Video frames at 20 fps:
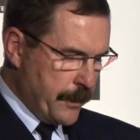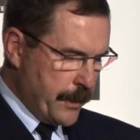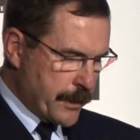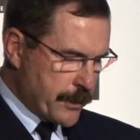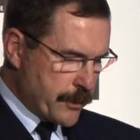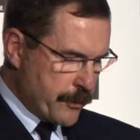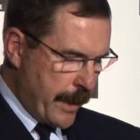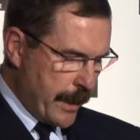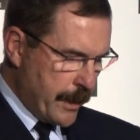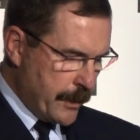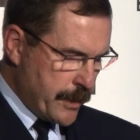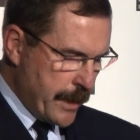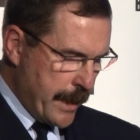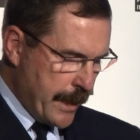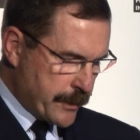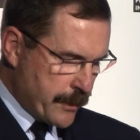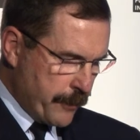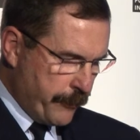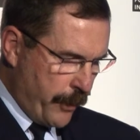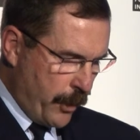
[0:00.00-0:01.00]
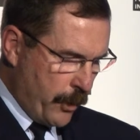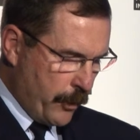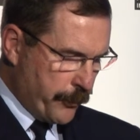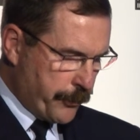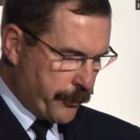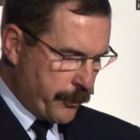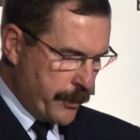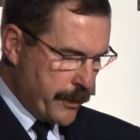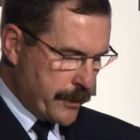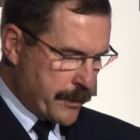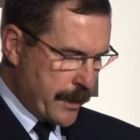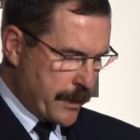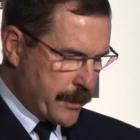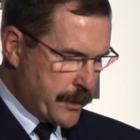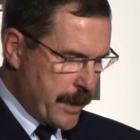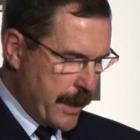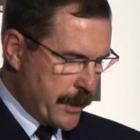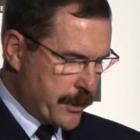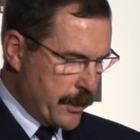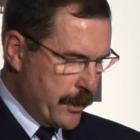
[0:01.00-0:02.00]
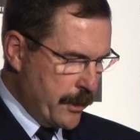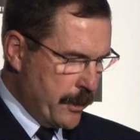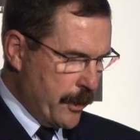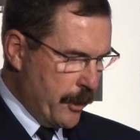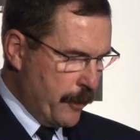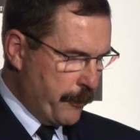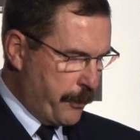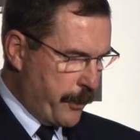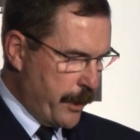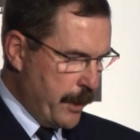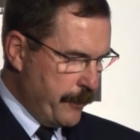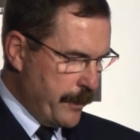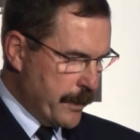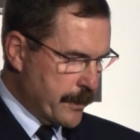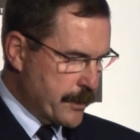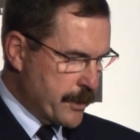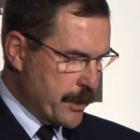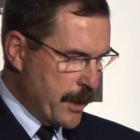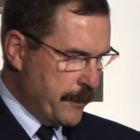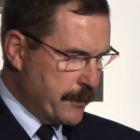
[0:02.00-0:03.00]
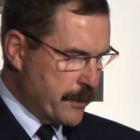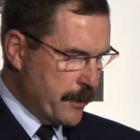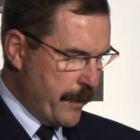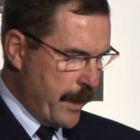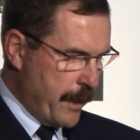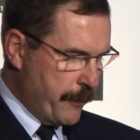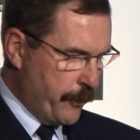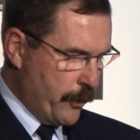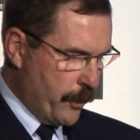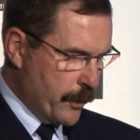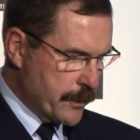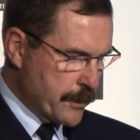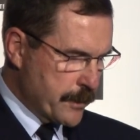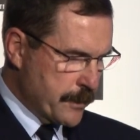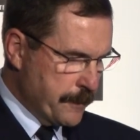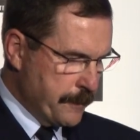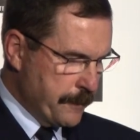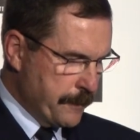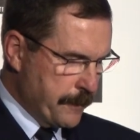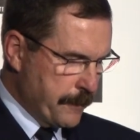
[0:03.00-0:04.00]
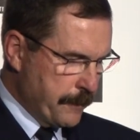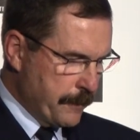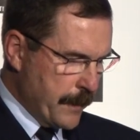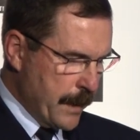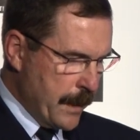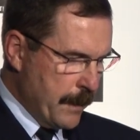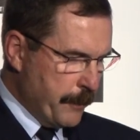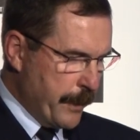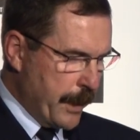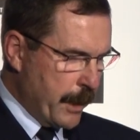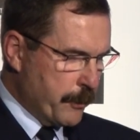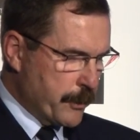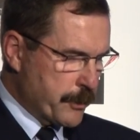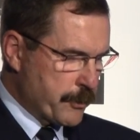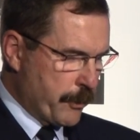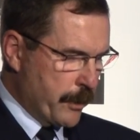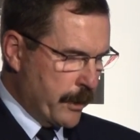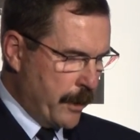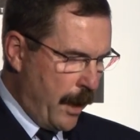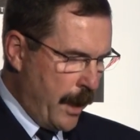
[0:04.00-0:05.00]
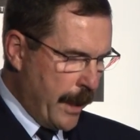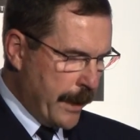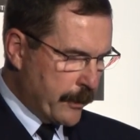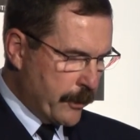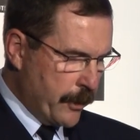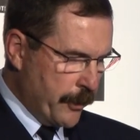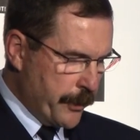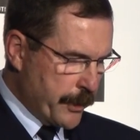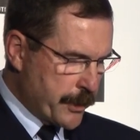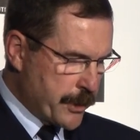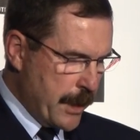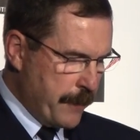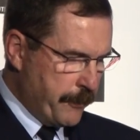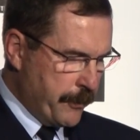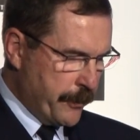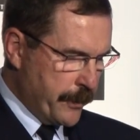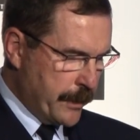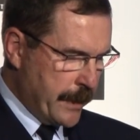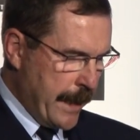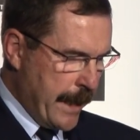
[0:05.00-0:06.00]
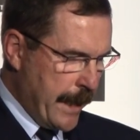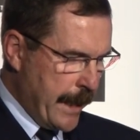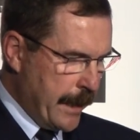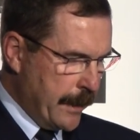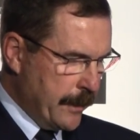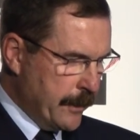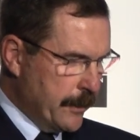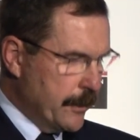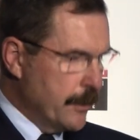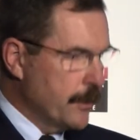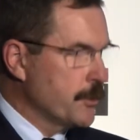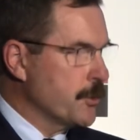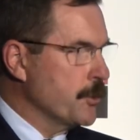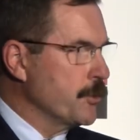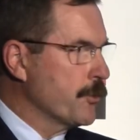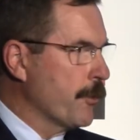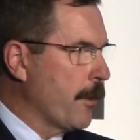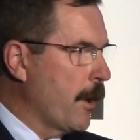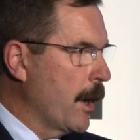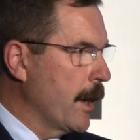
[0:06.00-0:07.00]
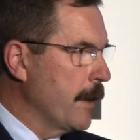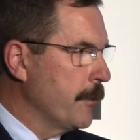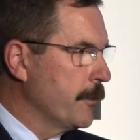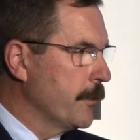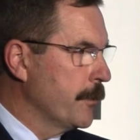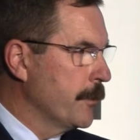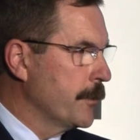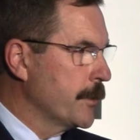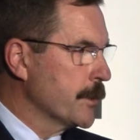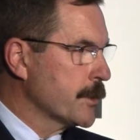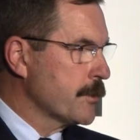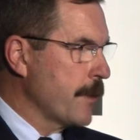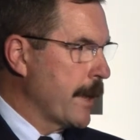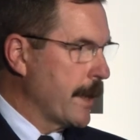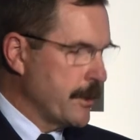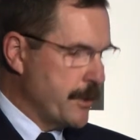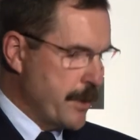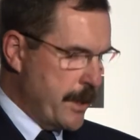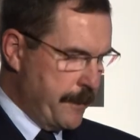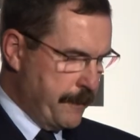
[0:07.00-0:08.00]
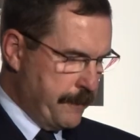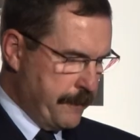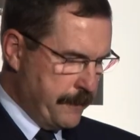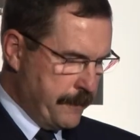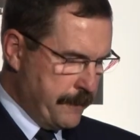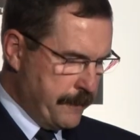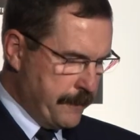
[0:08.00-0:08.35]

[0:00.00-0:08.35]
This strategy has evolved through the succession of previous Chiefs of Air Force, but it was reliant on the Chief of the day to drive the strategy.